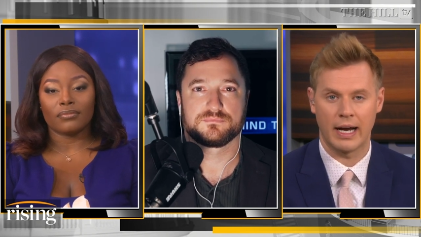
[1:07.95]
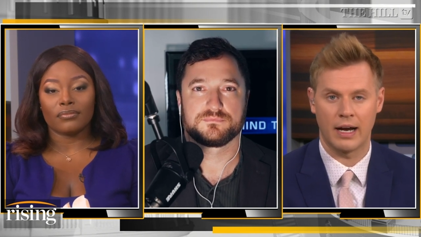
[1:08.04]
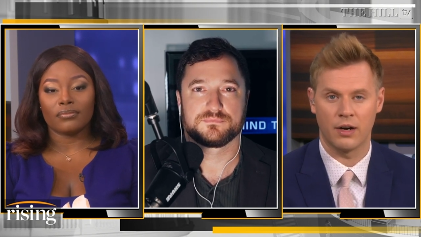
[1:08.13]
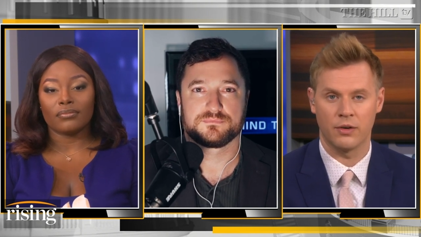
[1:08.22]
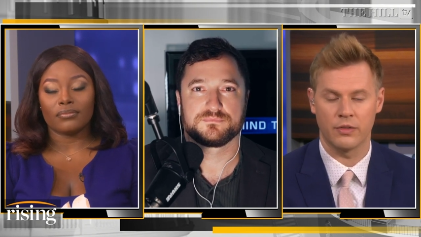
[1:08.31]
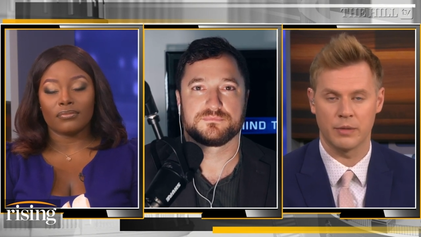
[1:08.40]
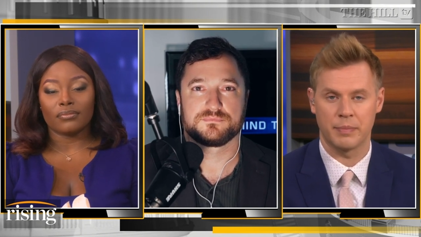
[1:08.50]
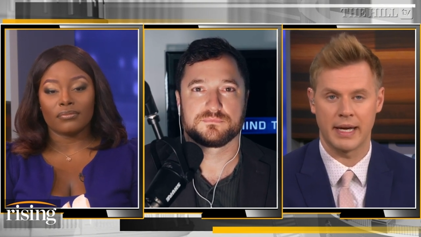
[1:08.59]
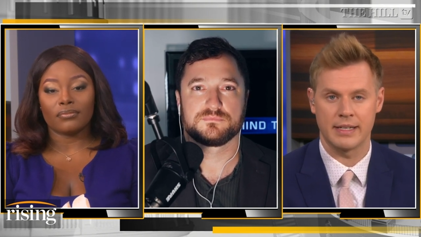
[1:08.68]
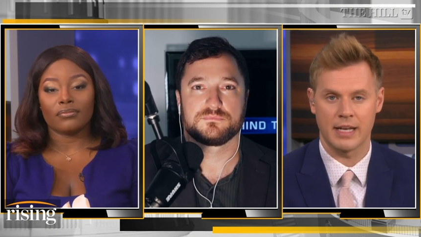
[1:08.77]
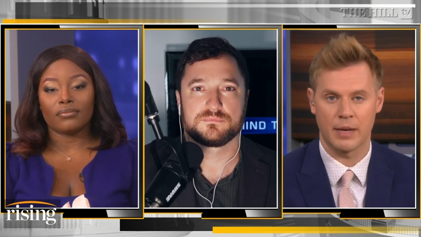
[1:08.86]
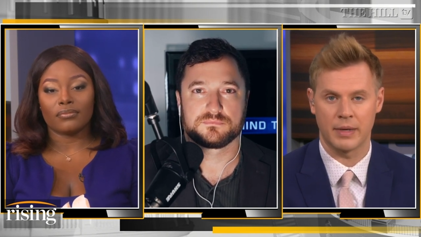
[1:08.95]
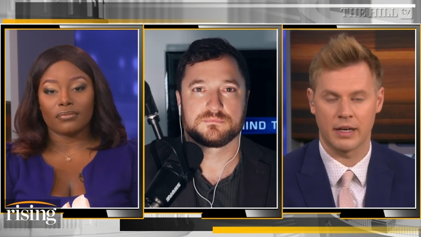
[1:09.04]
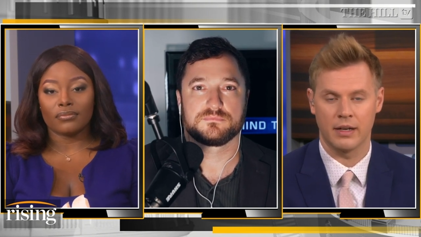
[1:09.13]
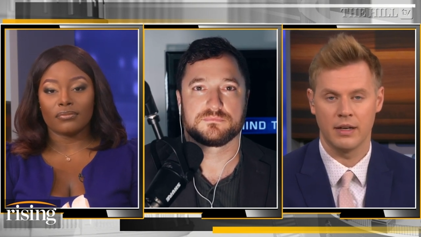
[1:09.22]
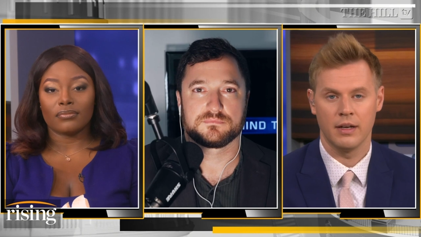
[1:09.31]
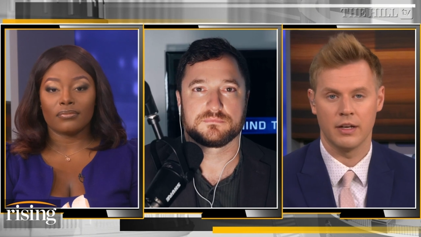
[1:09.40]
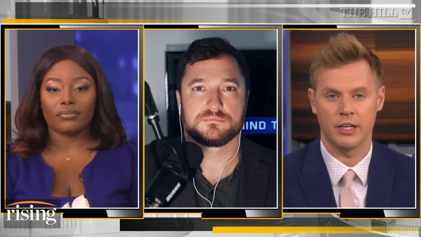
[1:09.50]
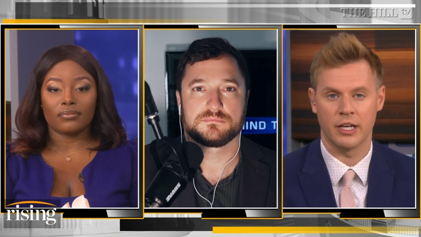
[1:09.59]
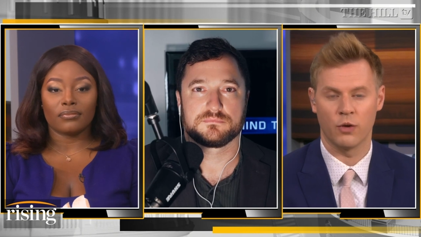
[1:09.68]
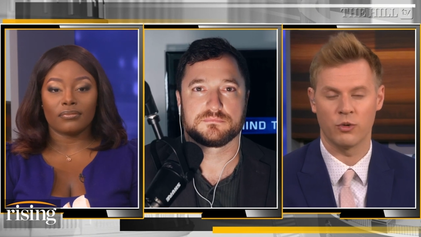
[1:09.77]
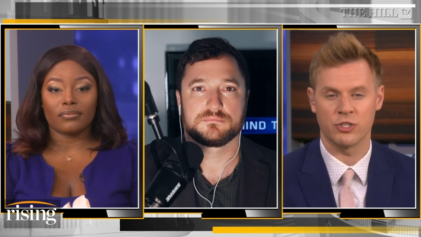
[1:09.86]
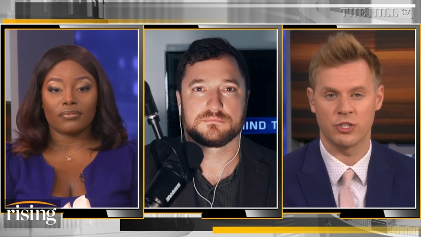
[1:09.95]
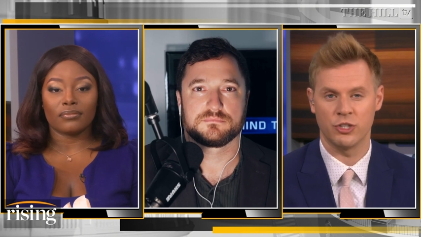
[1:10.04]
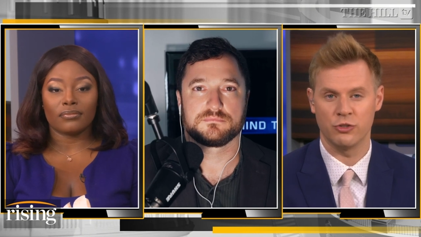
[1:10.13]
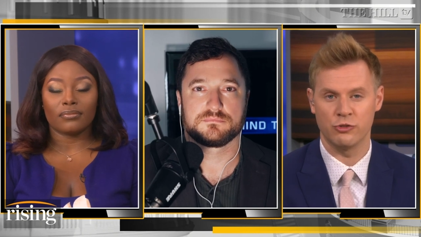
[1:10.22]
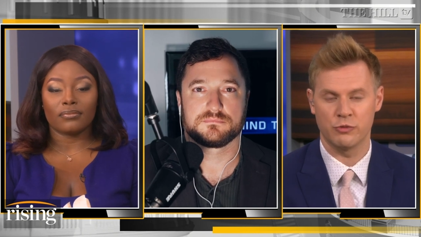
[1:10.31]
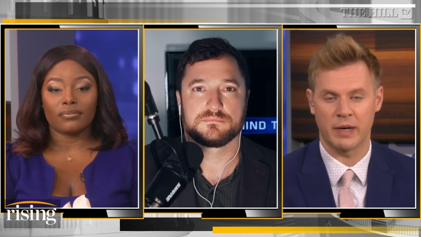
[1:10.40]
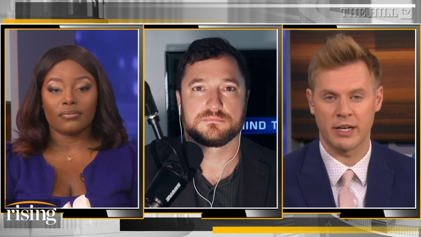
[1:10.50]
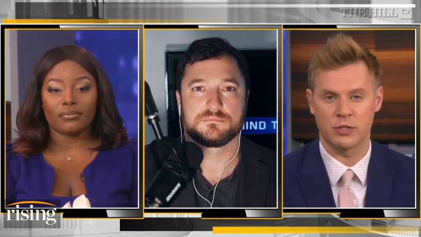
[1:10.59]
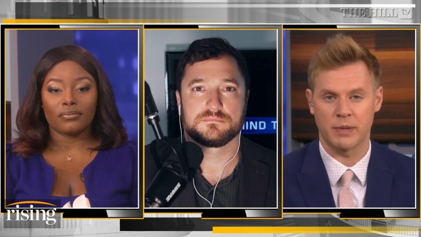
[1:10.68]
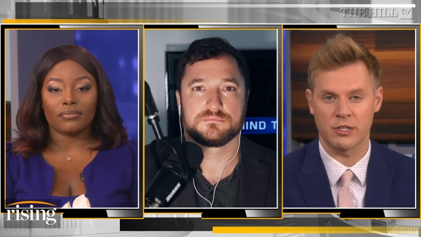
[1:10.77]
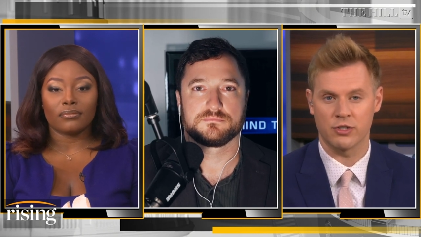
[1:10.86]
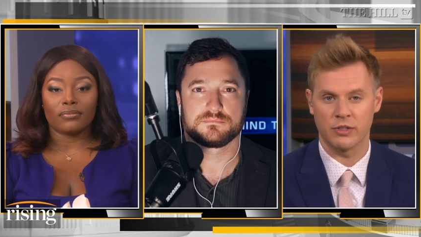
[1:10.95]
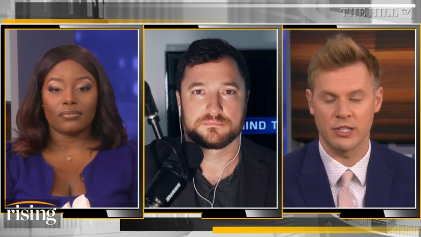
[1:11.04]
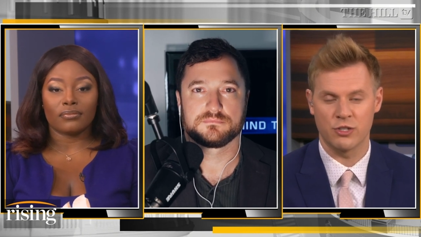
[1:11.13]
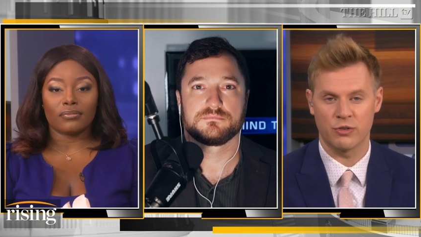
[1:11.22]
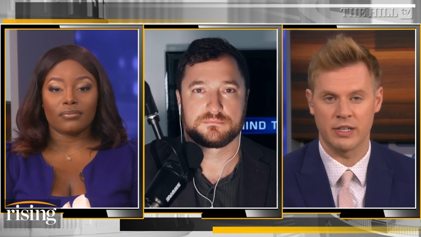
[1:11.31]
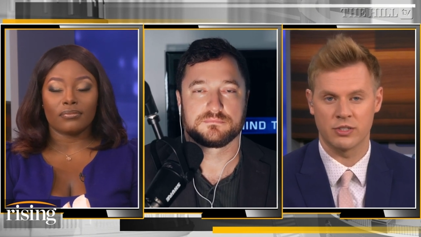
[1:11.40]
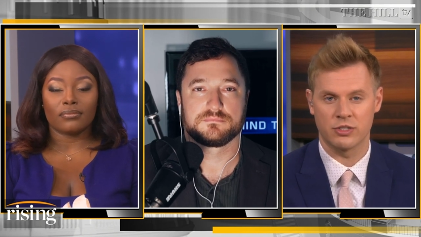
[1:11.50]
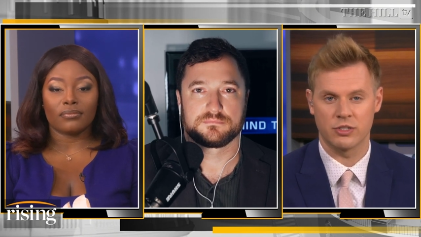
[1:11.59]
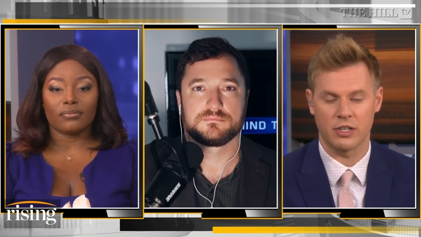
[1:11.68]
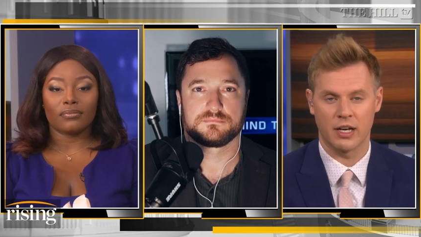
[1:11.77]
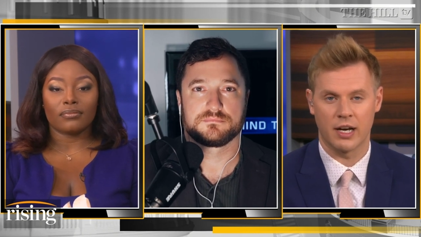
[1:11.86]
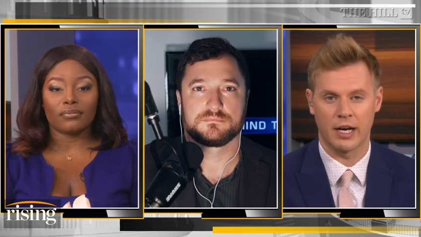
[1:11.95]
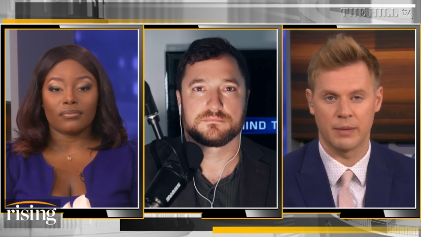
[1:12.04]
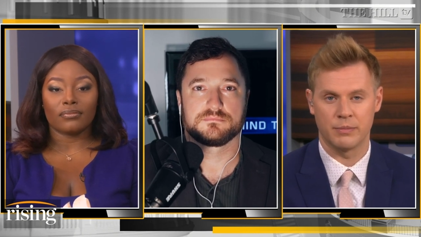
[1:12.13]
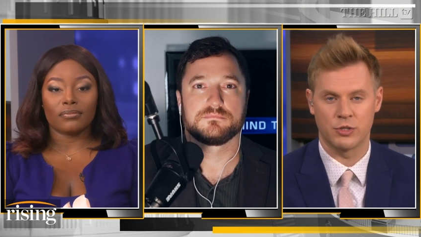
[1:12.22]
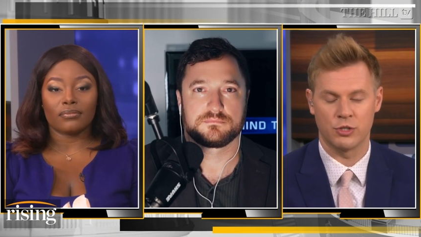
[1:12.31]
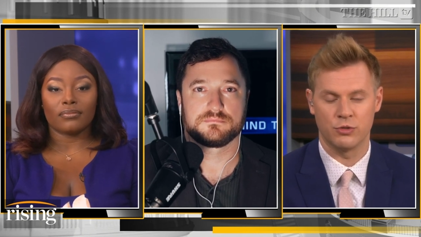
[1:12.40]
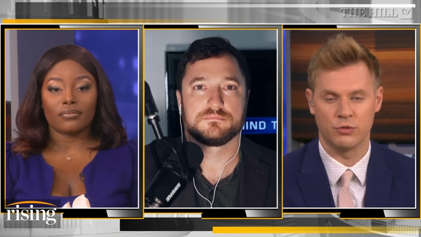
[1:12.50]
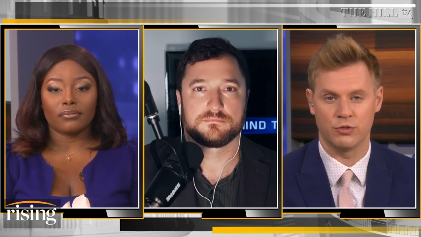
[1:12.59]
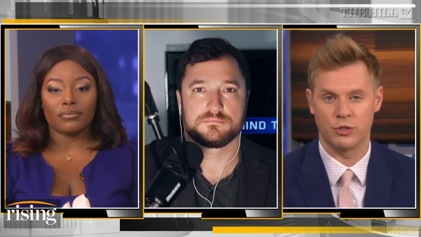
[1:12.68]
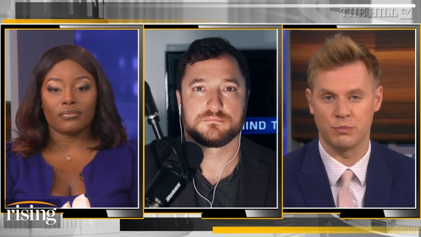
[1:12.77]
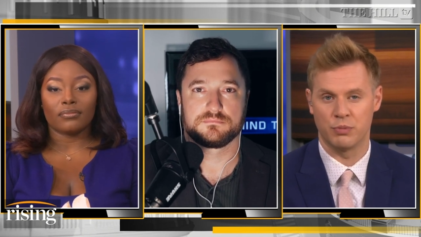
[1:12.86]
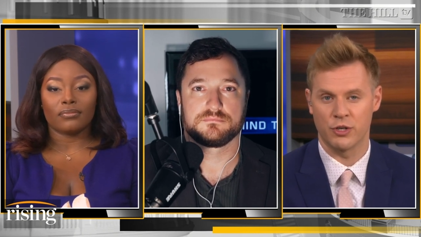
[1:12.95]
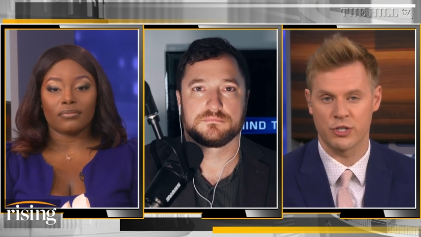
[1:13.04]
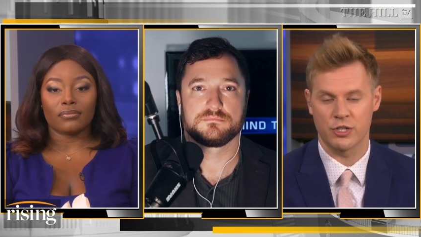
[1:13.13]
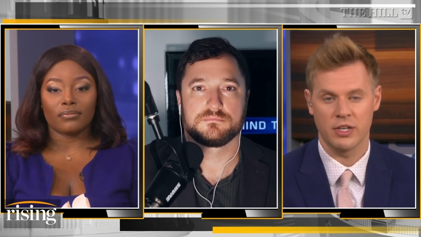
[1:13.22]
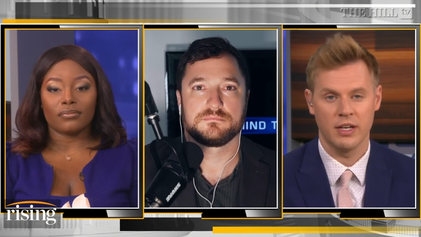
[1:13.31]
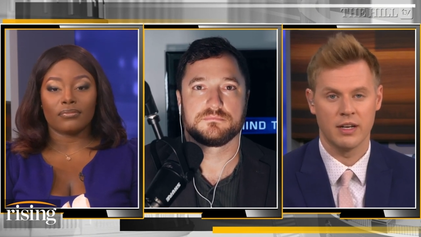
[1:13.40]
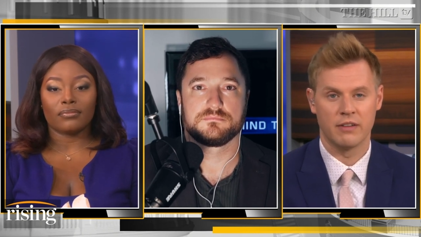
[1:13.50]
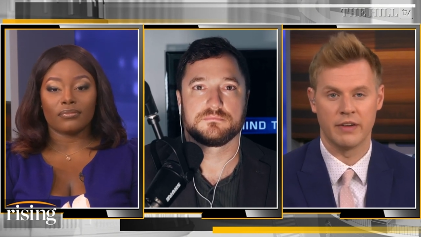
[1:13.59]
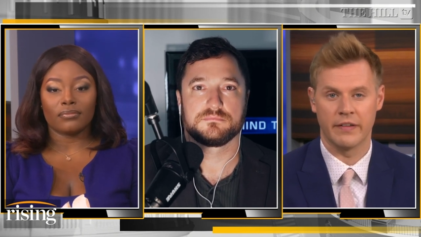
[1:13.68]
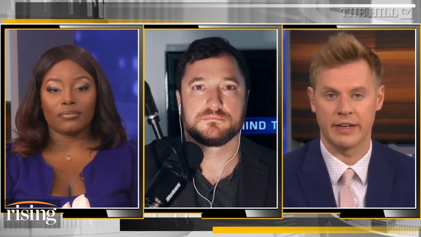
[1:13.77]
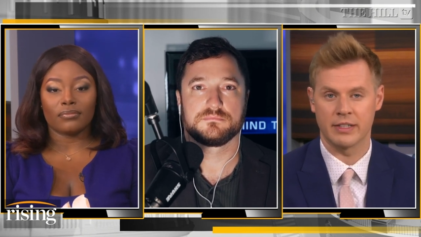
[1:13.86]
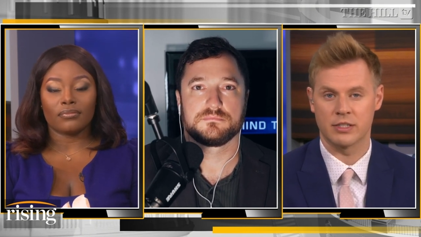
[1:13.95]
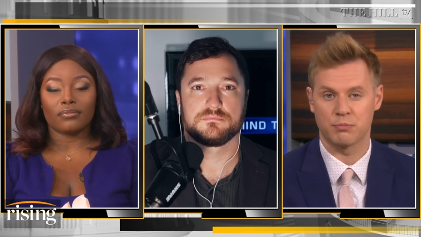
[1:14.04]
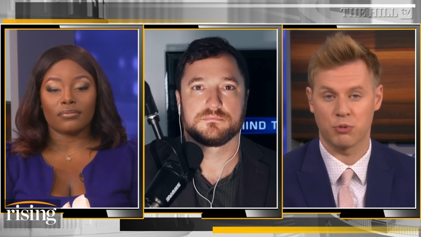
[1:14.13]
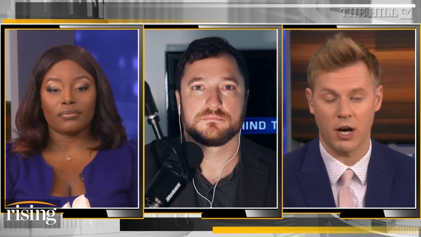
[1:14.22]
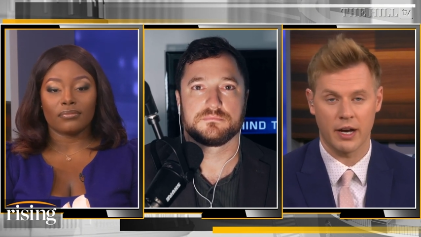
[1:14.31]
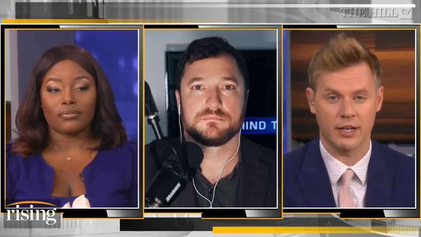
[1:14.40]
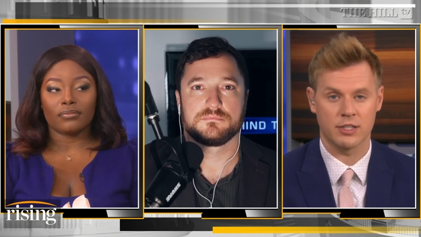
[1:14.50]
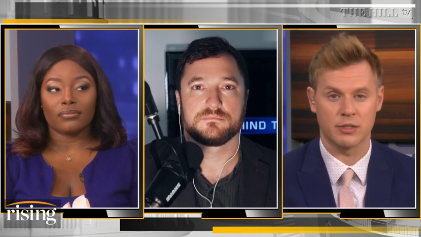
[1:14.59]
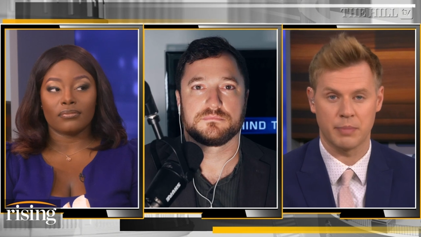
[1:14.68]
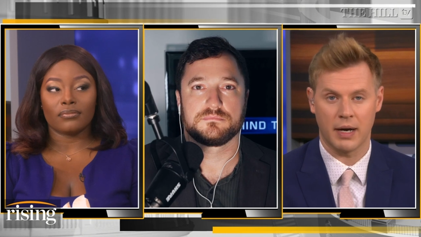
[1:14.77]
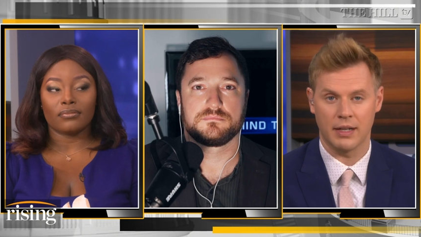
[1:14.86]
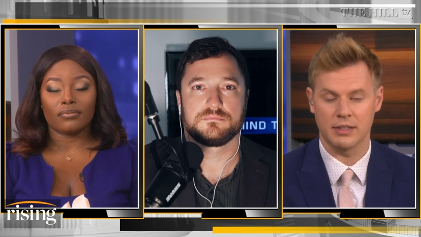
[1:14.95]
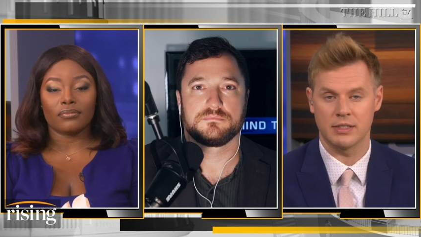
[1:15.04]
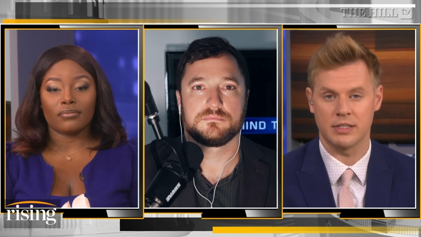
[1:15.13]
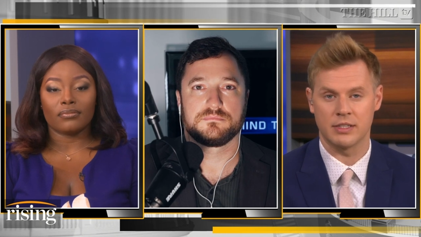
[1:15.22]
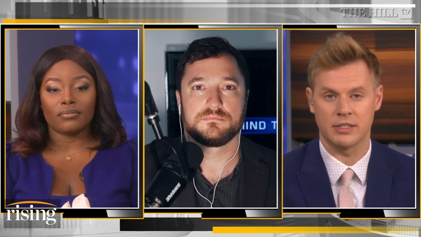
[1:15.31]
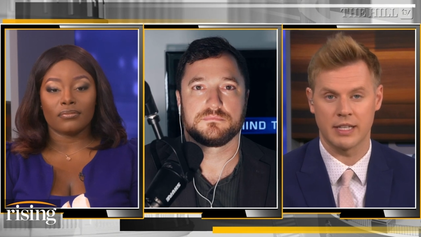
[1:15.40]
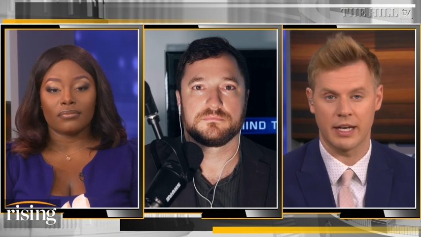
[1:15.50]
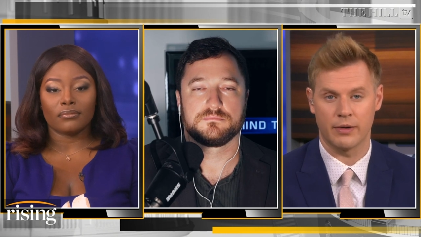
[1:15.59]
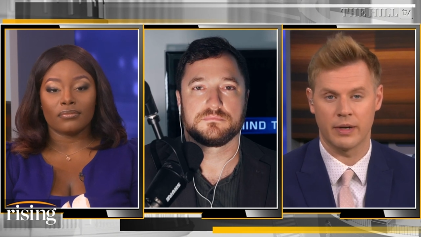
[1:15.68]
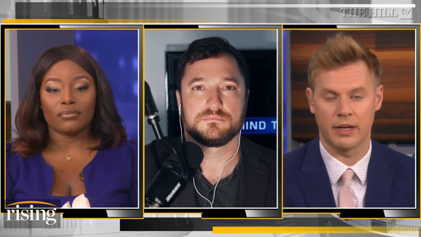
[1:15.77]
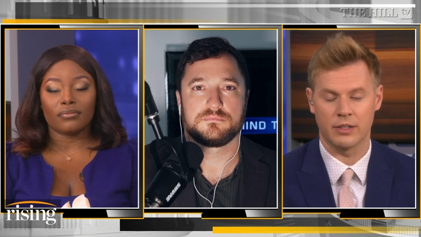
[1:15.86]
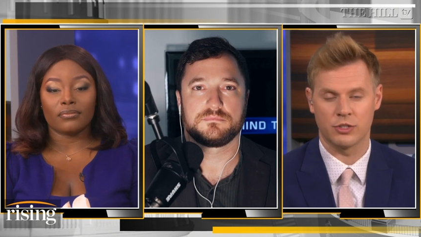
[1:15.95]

Speaker 1: How the pandemic you know was used by special interests um, to to push various products and policies, et cetera.